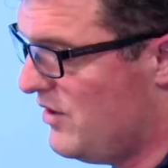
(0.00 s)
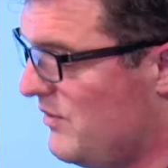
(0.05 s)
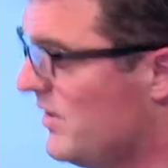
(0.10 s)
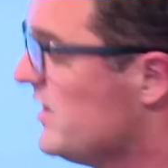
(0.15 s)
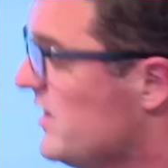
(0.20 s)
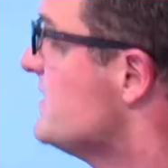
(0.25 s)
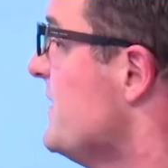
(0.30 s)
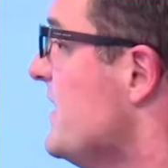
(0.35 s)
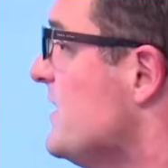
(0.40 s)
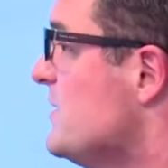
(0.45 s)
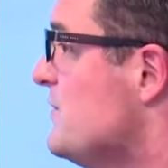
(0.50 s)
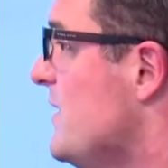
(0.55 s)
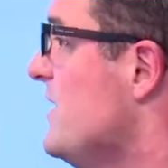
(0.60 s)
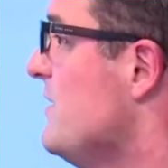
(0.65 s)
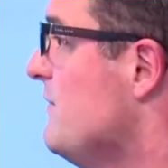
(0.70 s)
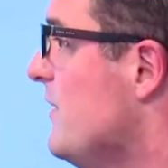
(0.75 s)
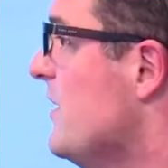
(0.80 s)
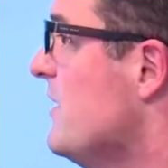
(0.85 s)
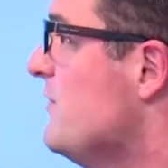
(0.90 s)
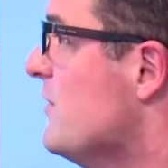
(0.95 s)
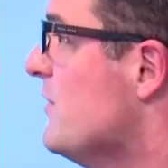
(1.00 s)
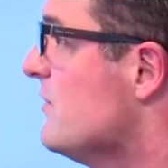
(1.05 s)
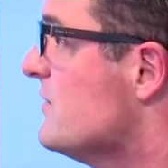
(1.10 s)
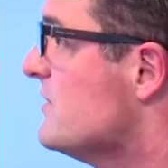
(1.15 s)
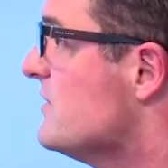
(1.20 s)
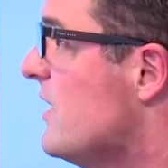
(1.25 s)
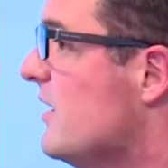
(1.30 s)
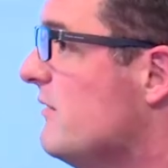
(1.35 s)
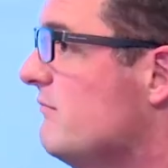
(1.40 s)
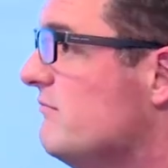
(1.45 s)
I want to spend 25
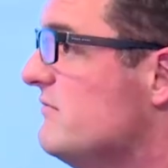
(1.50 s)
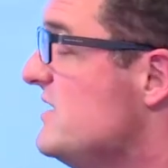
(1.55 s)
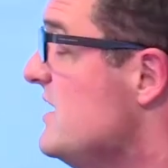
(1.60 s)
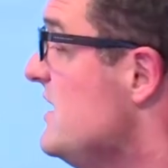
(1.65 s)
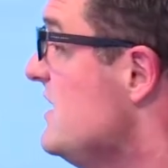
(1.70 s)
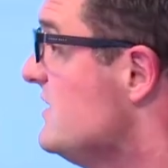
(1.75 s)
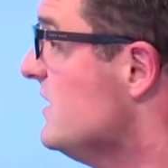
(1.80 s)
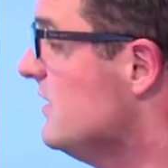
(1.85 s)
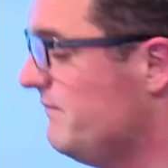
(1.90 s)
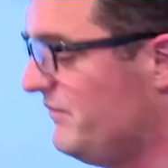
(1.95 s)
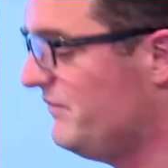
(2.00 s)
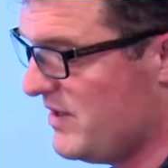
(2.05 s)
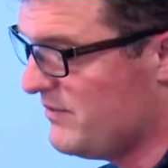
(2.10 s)
euros on diesel.